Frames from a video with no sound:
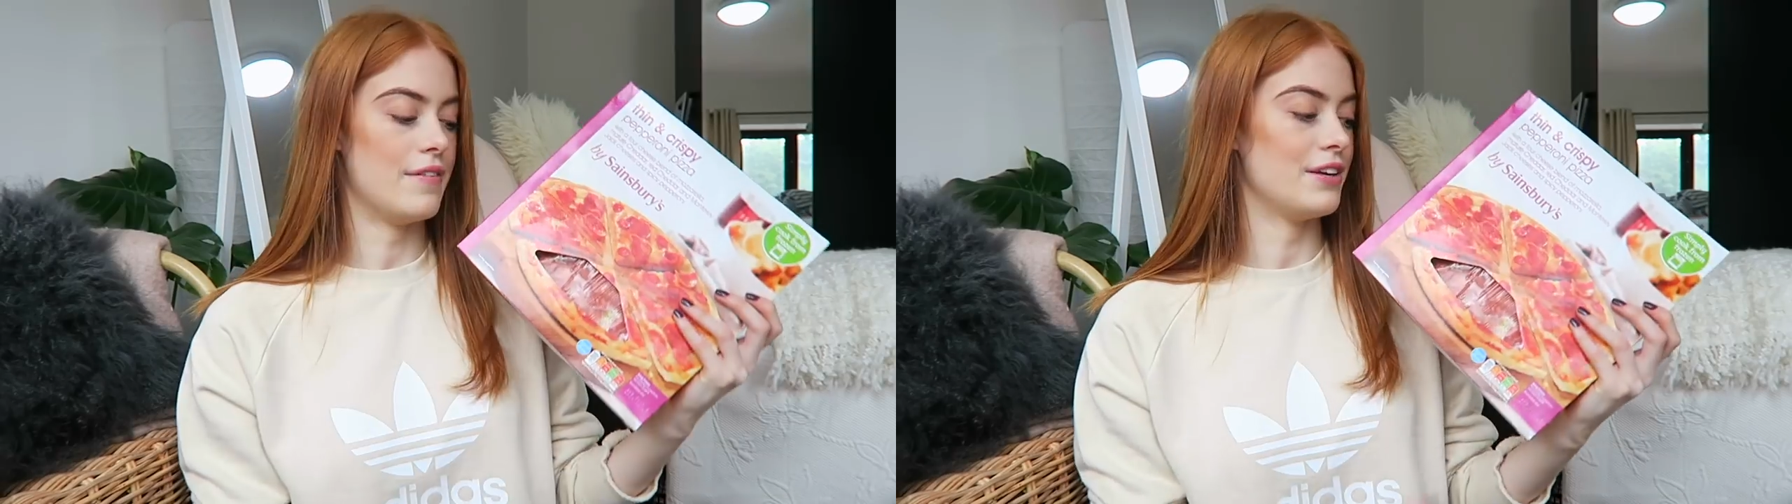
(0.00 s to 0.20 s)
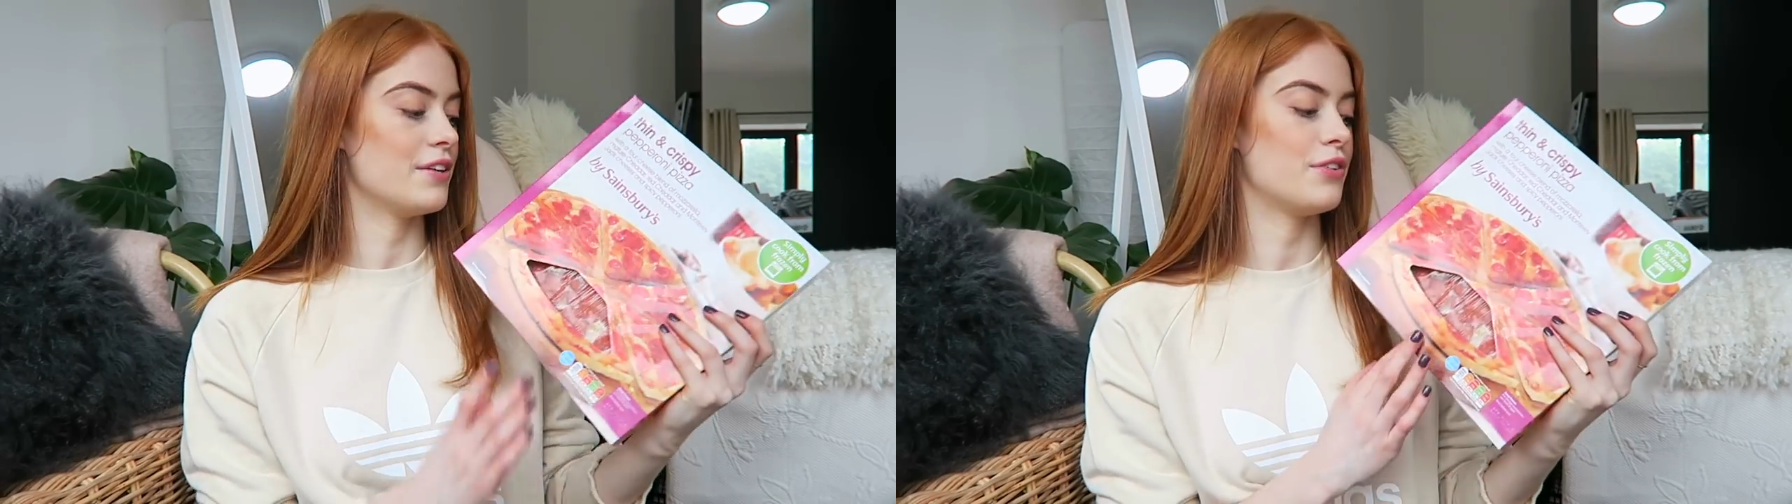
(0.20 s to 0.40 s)

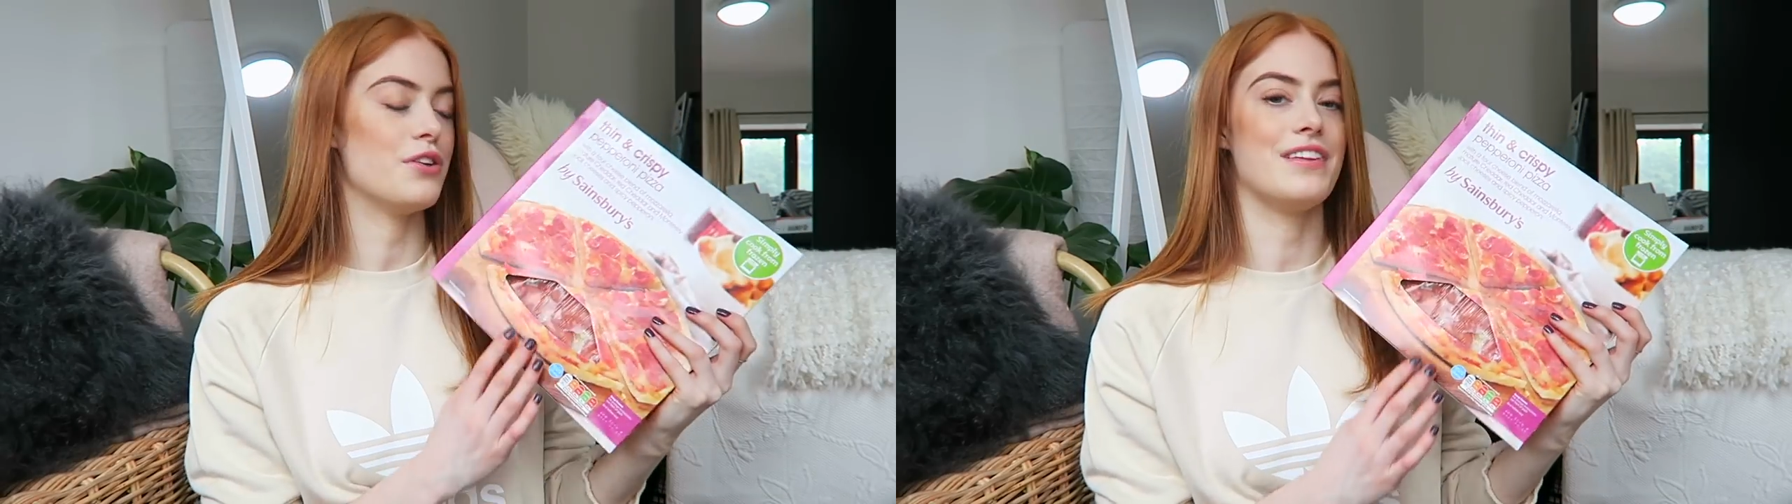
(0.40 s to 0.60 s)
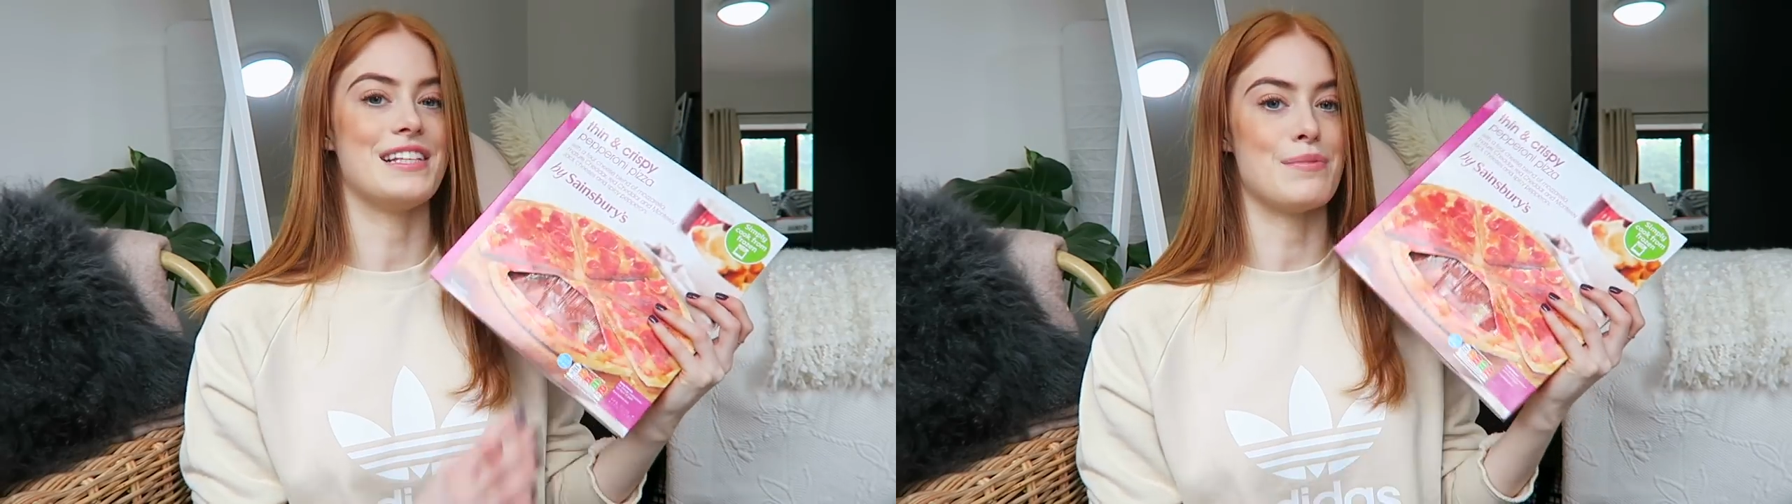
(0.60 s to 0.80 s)
Having a
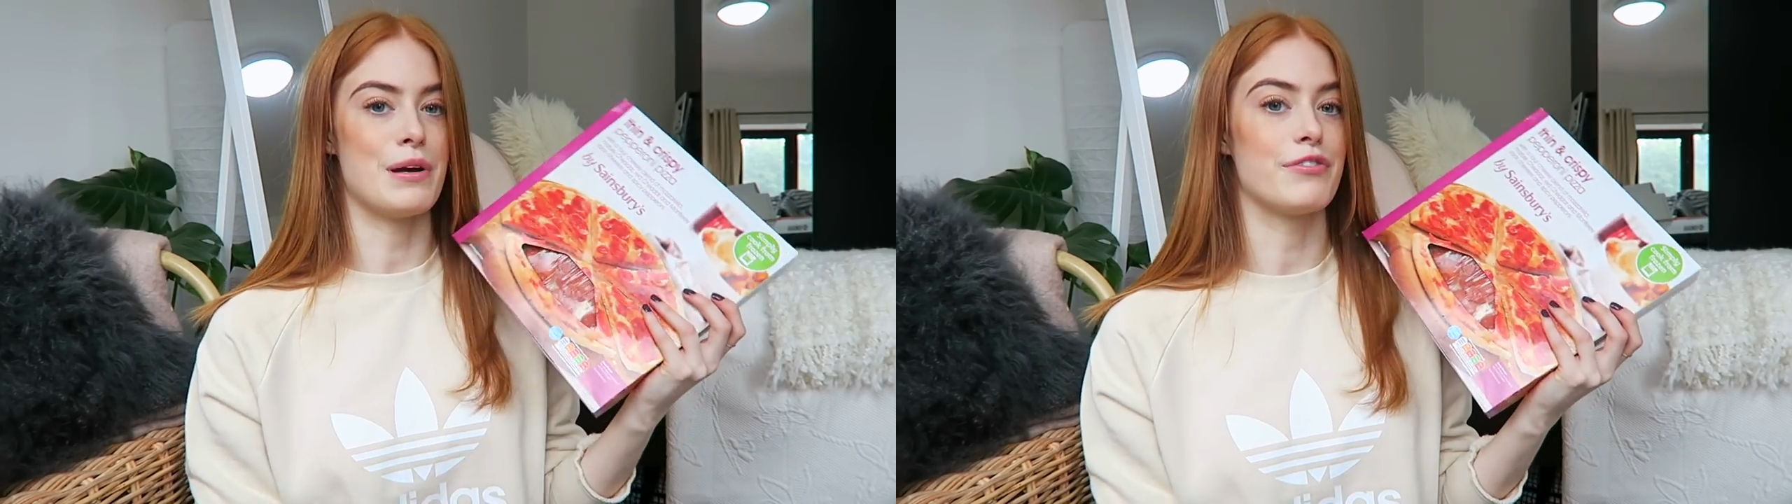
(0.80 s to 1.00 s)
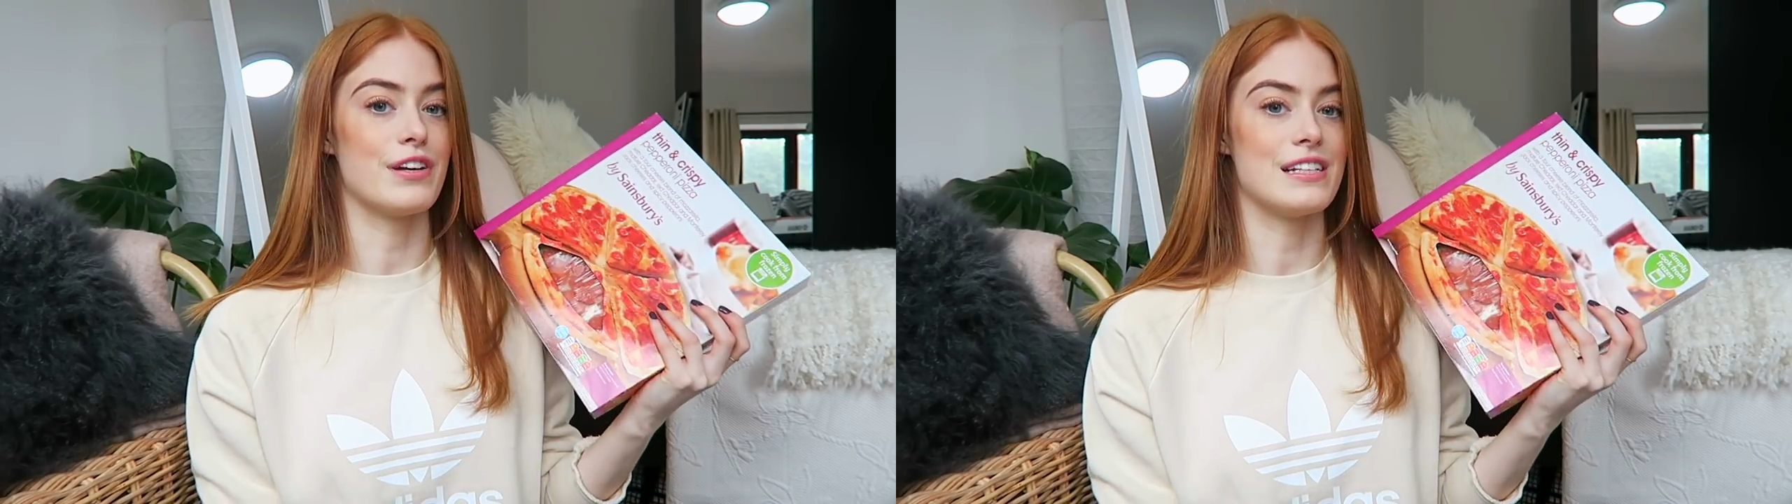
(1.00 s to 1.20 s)
few of these in
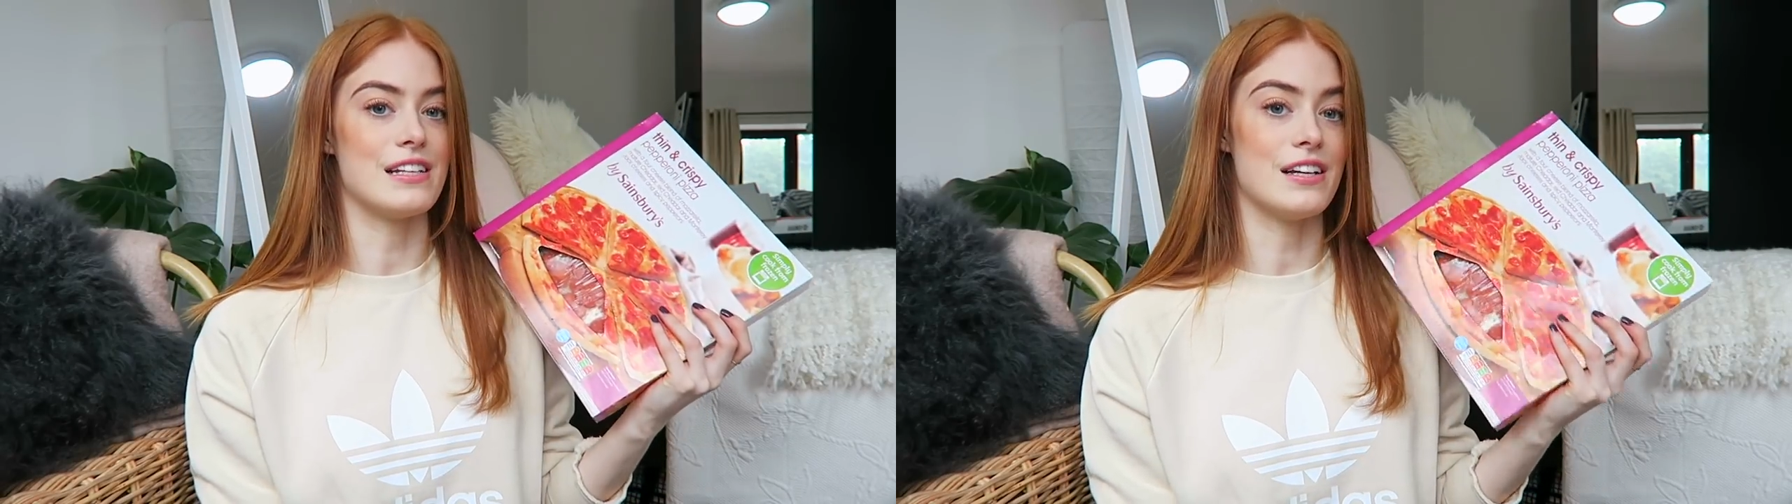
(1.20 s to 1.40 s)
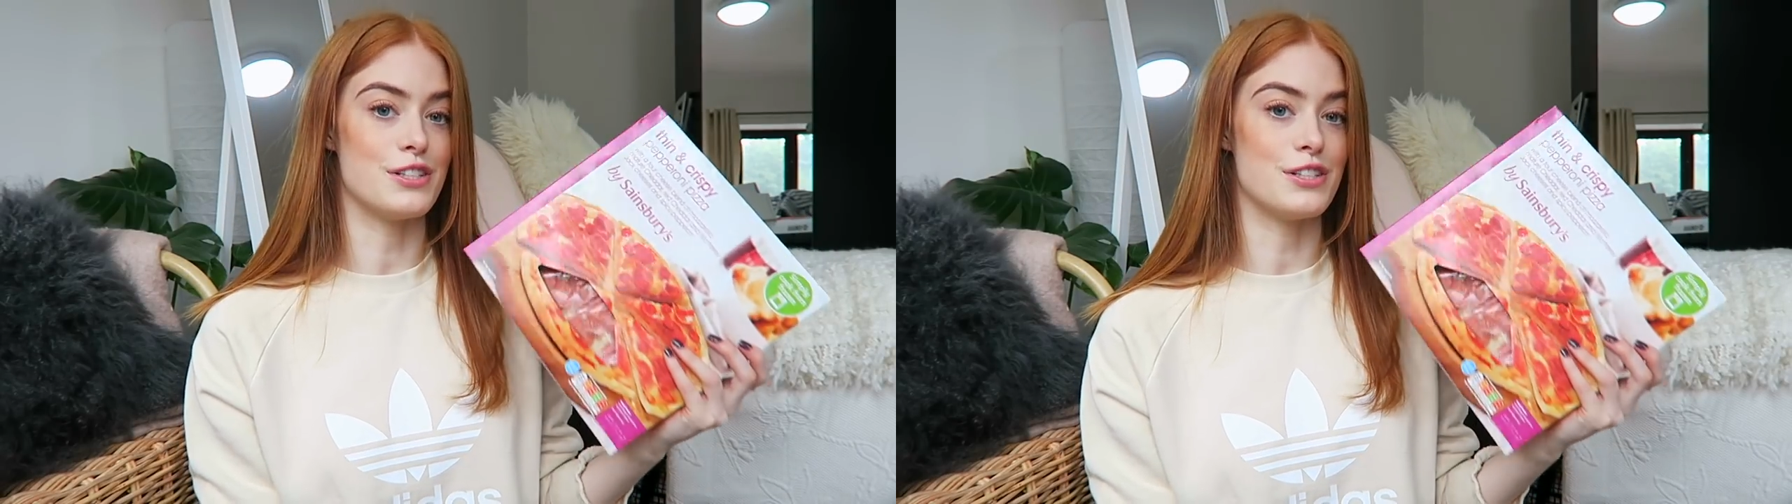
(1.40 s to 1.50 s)
my freezer